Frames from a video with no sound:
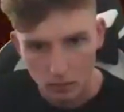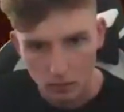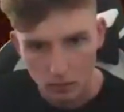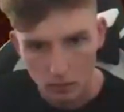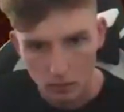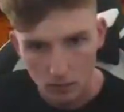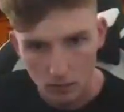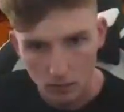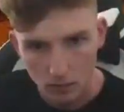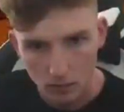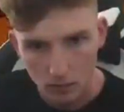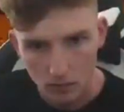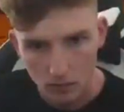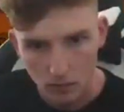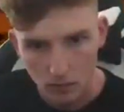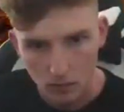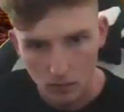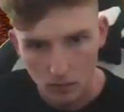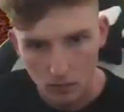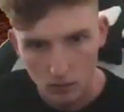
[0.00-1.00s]

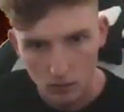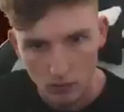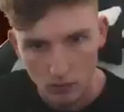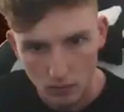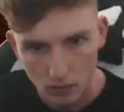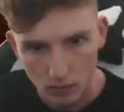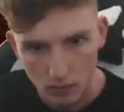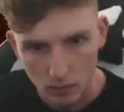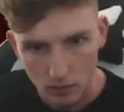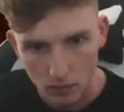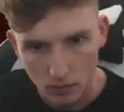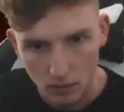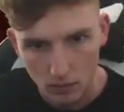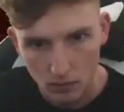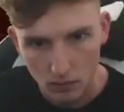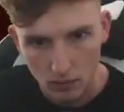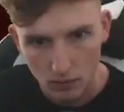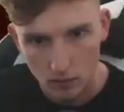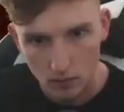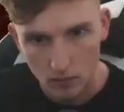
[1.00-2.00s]

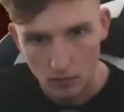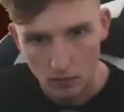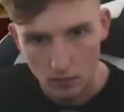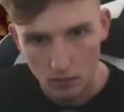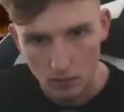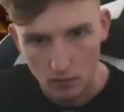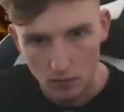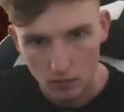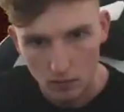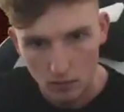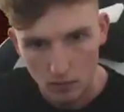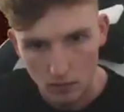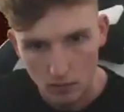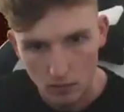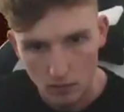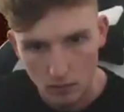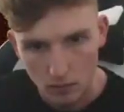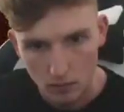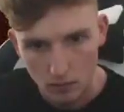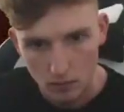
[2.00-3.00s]

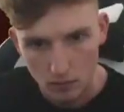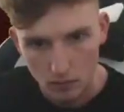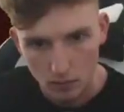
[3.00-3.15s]
(silence)